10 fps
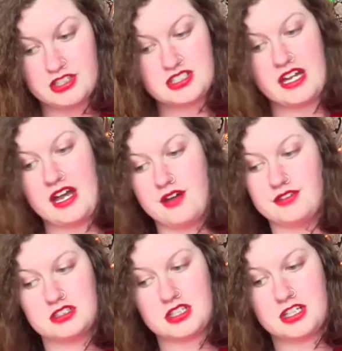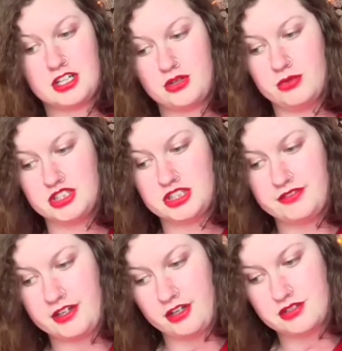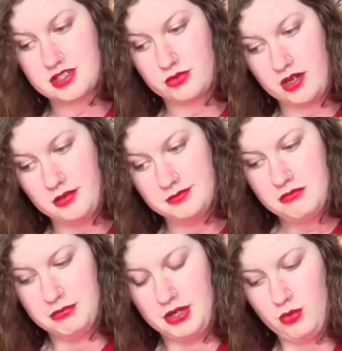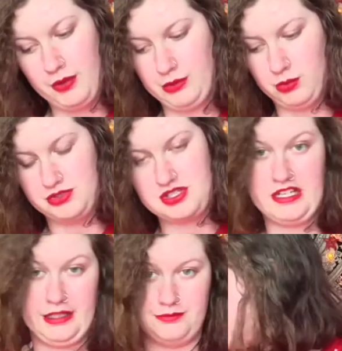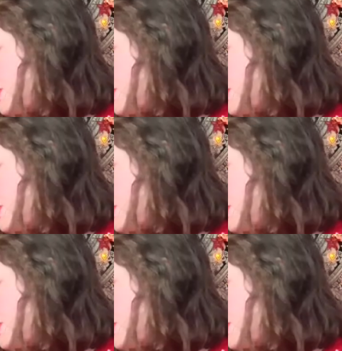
because I haven't done any witchy videos in a while, but we will see.